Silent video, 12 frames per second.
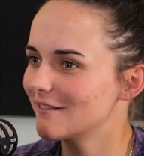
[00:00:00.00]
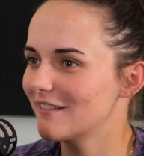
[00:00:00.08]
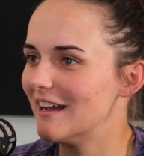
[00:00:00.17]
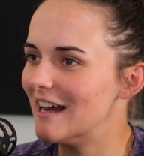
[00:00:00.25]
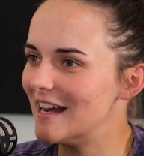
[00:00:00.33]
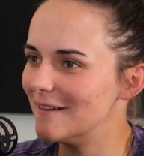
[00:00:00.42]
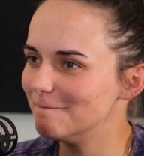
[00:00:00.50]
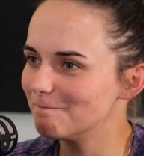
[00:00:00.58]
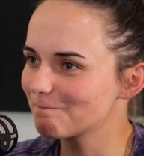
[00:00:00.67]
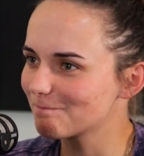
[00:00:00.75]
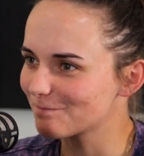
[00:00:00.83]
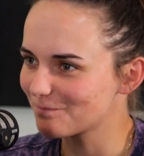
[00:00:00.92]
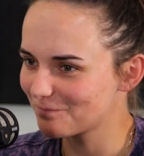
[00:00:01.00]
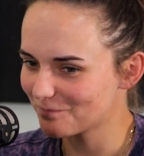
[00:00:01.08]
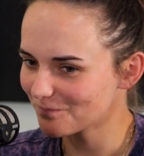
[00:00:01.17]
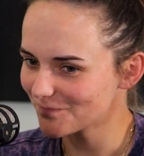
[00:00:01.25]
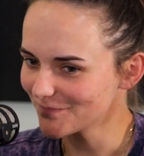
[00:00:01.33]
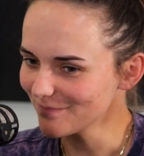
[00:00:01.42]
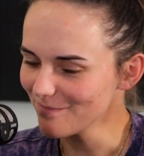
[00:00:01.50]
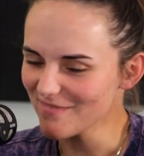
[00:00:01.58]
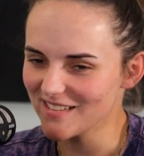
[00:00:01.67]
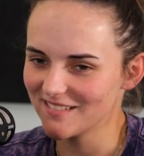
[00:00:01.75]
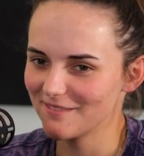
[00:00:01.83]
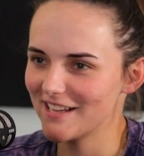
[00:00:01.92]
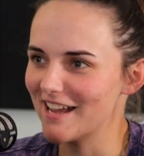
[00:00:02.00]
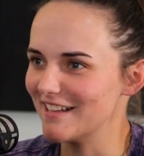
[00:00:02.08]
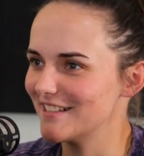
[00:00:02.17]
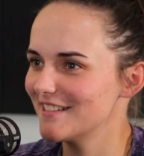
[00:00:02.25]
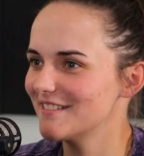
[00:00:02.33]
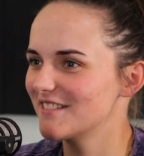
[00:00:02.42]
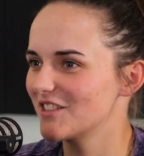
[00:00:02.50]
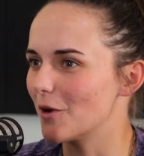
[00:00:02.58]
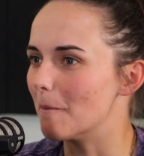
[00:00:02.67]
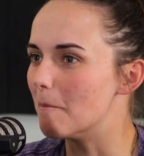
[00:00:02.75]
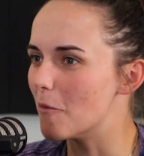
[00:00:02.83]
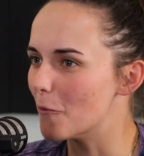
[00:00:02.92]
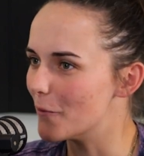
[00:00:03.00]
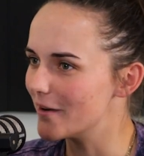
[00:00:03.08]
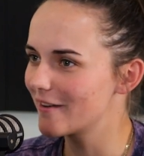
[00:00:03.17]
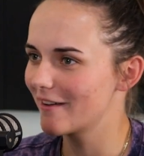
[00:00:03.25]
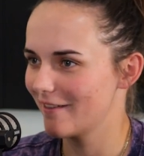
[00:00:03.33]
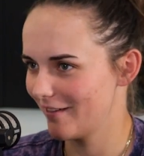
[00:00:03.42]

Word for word: Yeah, got bored.